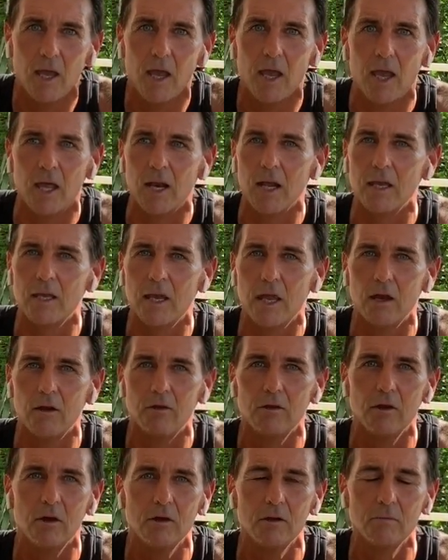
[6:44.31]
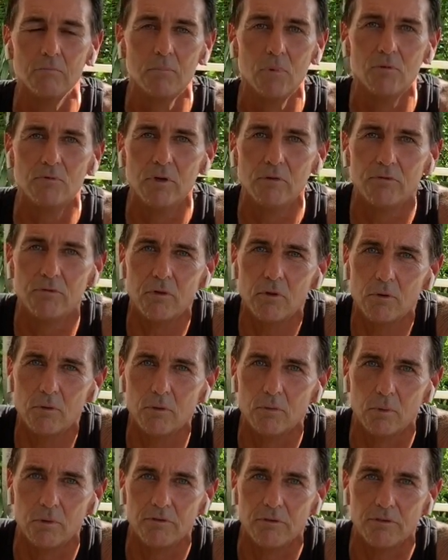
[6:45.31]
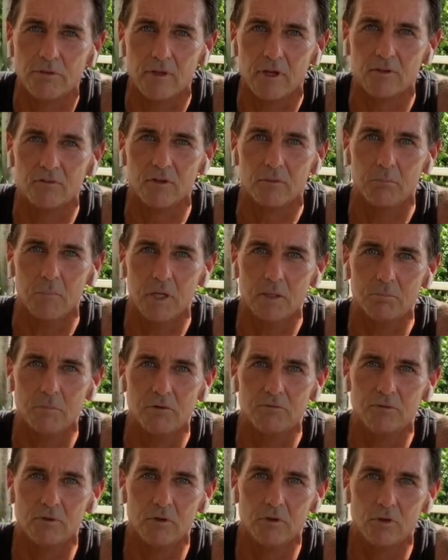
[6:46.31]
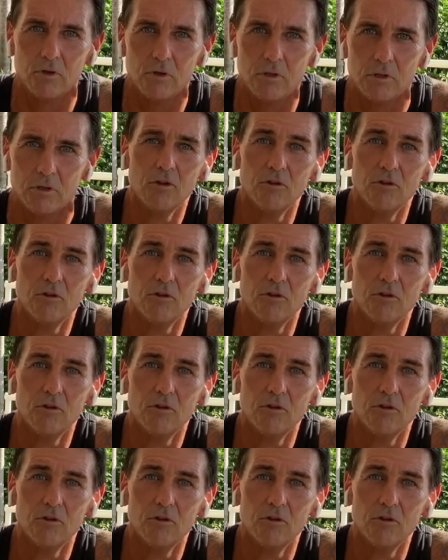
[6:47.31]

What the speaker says: And I carry on moving forward with the things that make me feel good.